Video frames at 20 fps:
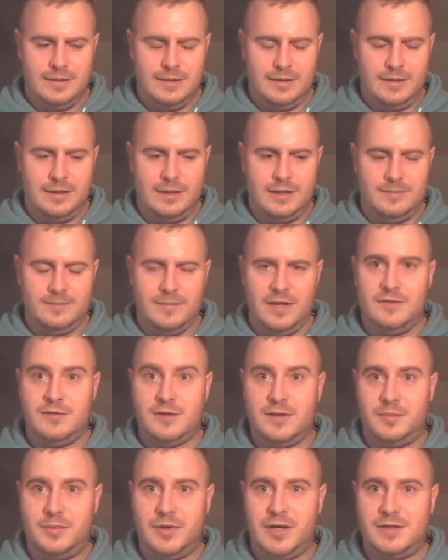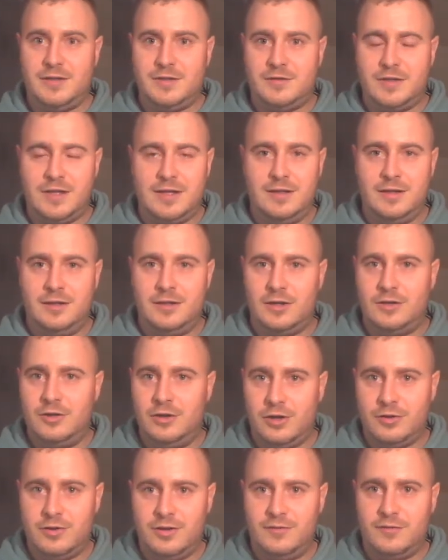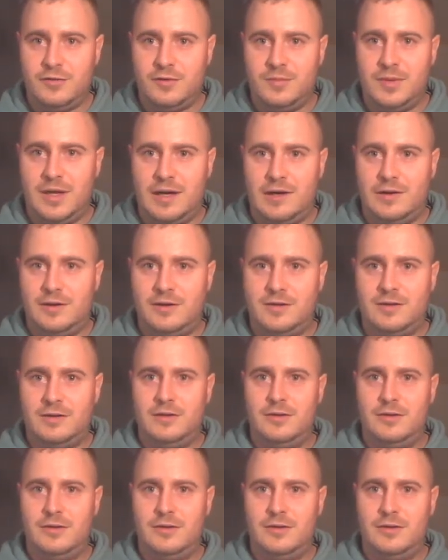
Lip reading: Even the brain strain, got nothing from that at all.